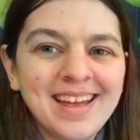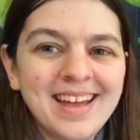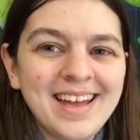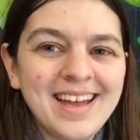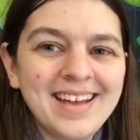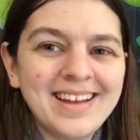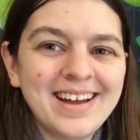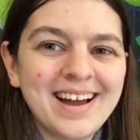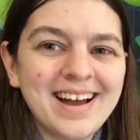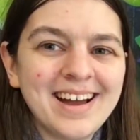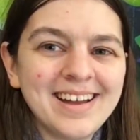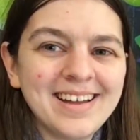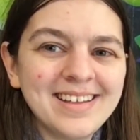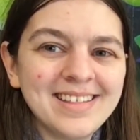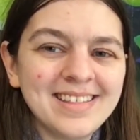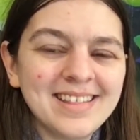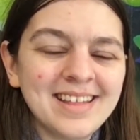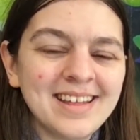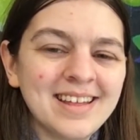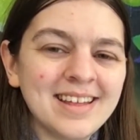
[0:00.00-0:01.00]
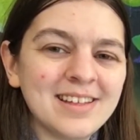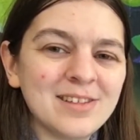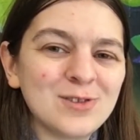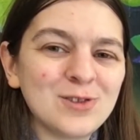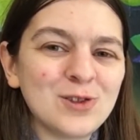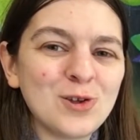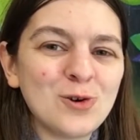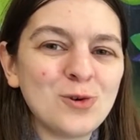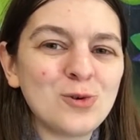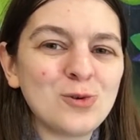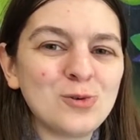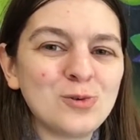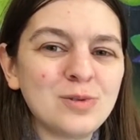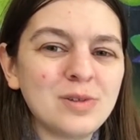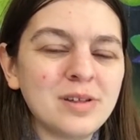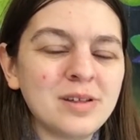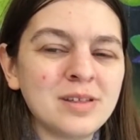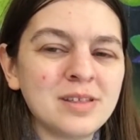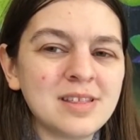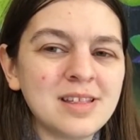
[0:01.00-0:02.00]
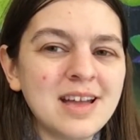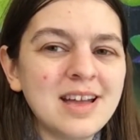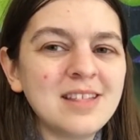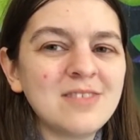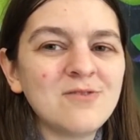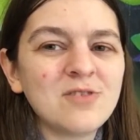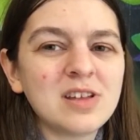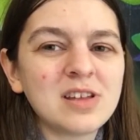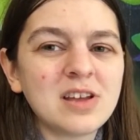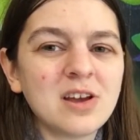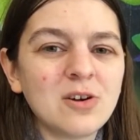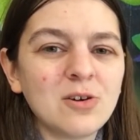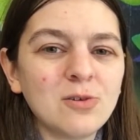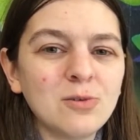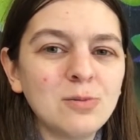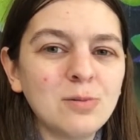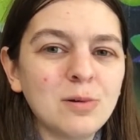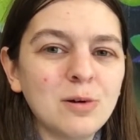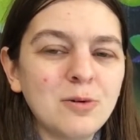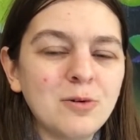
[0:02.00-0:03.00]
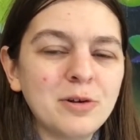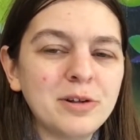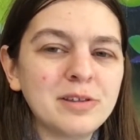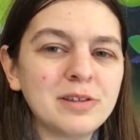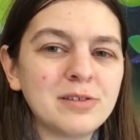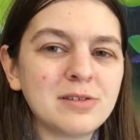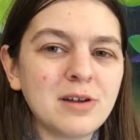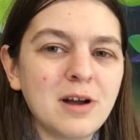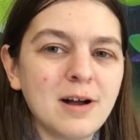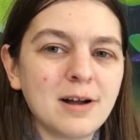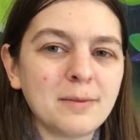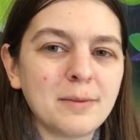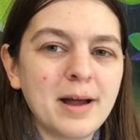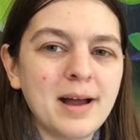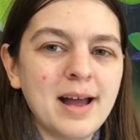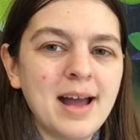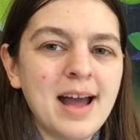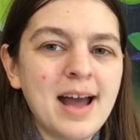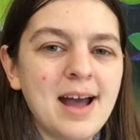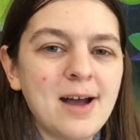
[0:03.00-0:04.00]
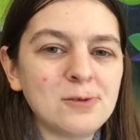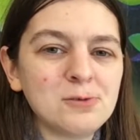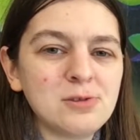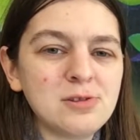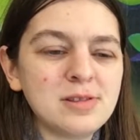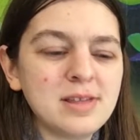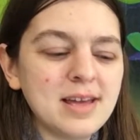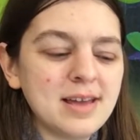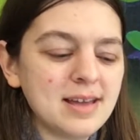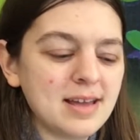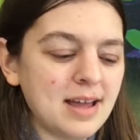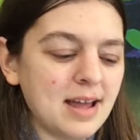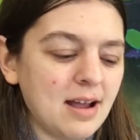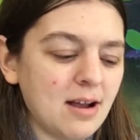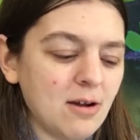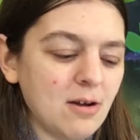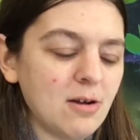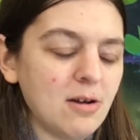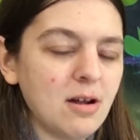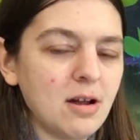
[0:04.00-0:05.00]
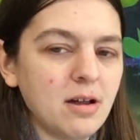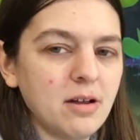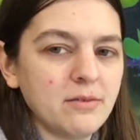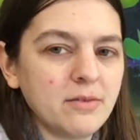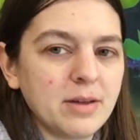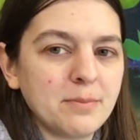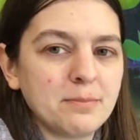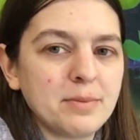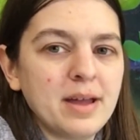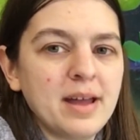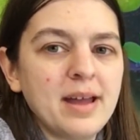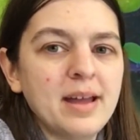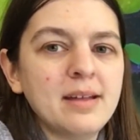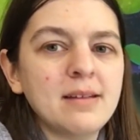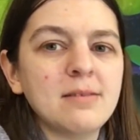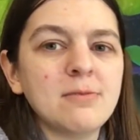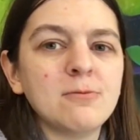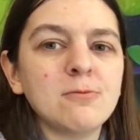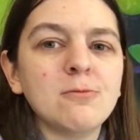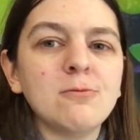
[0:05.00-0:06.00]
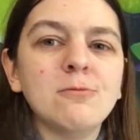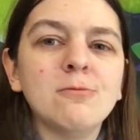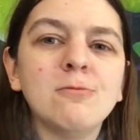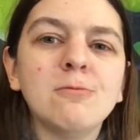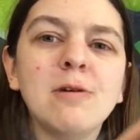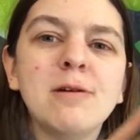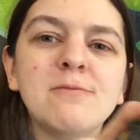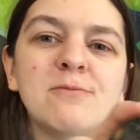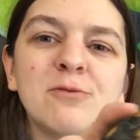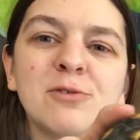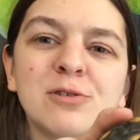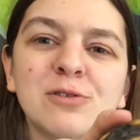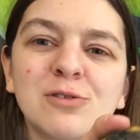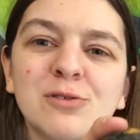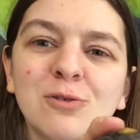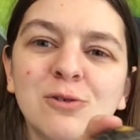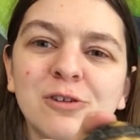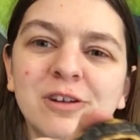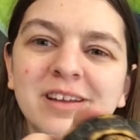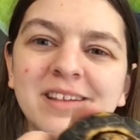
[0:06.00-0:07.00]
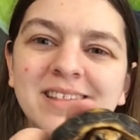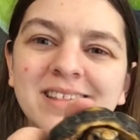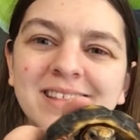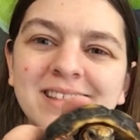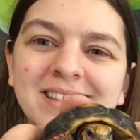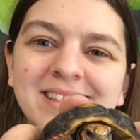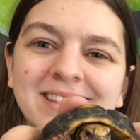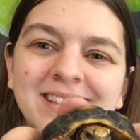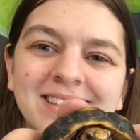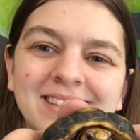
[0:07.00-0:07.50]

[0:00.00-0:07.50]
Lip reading: Hey guys, so in today's video we're going to talk about how to take care of a pet redfoot tortoise.